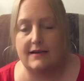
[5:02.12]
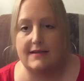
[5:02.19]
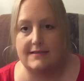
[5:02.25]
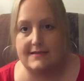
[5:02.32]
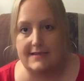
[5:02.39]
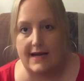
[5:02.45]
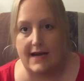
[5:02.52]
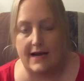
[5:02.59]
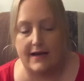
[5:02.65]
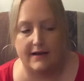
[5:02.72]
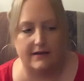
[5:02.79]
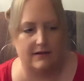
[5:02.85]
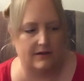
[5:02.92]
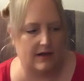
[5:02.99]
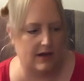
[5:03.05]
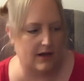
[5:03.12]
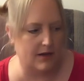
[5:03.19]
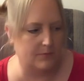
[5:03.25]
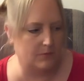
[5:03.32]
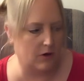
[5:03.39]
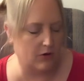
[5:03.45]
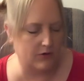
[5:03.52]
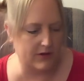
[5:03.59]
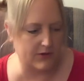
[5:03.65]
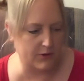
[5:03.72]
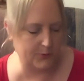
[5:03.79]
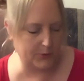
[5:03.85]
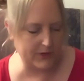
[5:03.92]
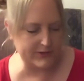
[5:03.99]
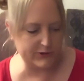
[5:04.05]
his dad. Um, all the other
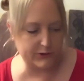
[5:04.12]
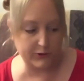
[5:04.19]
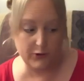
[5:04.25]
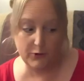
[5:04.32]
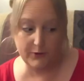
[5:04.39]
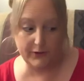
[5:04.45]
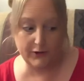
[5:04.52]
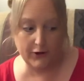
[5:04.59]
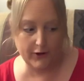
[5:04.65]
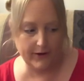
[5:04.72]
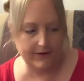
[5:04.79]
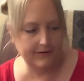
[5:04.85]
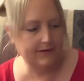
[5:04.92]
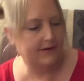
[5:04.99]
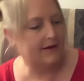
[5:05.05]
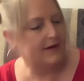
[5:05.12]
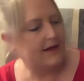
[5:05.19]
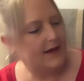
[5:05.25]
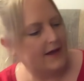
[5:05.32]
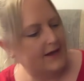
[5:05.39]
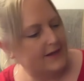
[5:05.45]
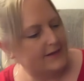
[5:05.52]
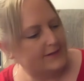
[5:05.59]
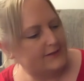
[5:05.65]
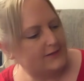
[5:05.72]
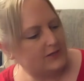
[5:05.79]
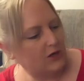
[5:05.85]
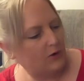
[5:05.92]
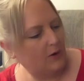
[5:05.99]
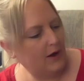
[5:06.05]
boys are grown and gone.
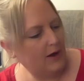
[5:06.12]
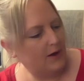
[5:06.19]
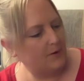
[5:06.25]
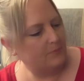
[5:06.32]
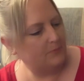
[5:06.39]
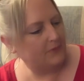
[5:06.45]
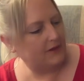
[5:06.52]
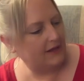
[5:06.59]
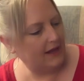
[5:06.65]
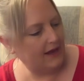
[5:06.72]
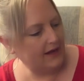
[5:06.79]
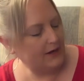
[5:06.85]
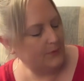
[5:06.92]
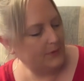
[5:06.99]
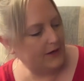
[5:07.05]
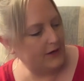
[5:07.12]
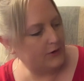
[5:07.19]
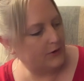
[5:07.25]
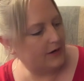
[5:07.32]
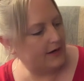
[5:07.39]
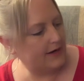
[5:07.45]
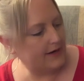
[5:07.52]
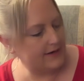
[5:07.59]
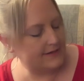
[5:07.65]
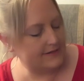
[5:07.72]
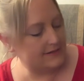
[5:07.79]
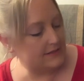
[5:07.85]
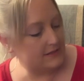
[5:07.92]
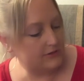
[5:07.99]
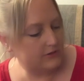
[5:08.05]
So um, anyway, you guys,
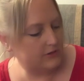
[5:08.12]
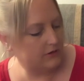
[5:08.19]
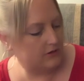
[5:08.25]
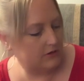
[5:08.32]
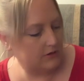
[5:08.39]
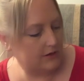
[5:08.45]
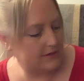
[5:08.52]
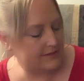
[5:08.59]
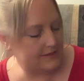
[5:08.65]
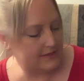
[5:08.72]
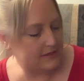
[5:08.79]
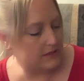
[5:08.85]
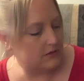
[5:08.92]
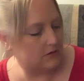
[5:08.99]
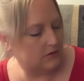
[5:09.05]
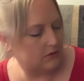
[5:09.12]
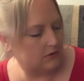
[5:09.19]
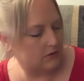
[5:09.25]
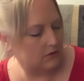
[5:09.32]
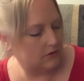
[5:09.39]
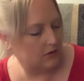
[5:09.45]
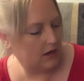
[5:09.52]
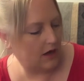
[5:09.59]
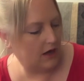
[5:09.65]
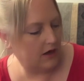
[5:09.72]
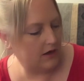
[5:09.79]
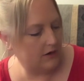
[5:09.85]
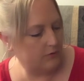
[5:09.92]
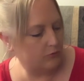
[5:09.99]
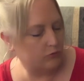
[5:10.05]
these are a steal.
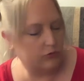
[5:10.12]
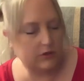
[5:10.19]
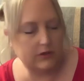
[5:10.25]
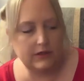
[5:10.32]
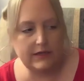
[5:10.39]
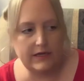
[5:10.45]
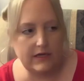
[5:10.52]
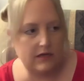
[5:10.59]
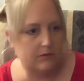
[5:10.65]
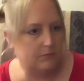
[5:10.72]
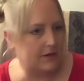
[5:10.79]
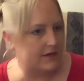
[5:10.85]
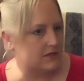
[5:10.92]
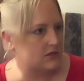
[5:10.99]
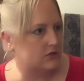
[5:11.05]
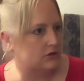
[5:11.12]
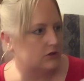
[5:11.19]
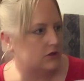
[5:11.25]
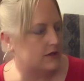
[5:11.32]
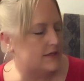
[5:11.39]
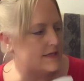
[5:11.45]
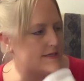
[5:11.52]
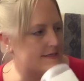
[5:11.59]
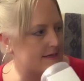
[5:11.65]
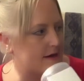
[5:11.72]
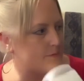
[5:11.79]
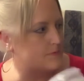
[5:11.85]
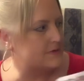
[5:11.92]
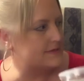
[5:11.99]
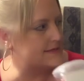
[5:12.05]
I really meant to look these
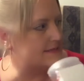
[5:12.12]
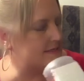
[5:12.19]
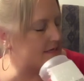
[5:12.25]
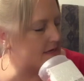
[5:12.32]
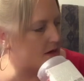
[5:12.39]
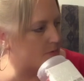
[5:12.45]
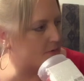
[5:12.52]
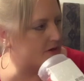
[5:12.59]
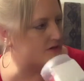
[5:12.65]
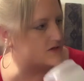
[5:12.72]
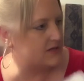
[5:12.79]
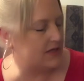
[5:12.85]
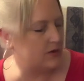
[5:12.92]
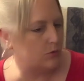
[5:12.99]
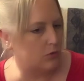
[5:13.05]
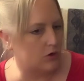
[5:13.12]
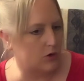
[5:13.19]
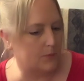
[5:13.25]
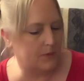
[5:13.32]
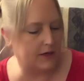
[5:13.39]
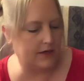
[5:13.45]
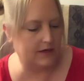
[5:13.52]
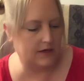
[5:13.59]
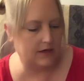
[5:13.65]
up and see how much they were, but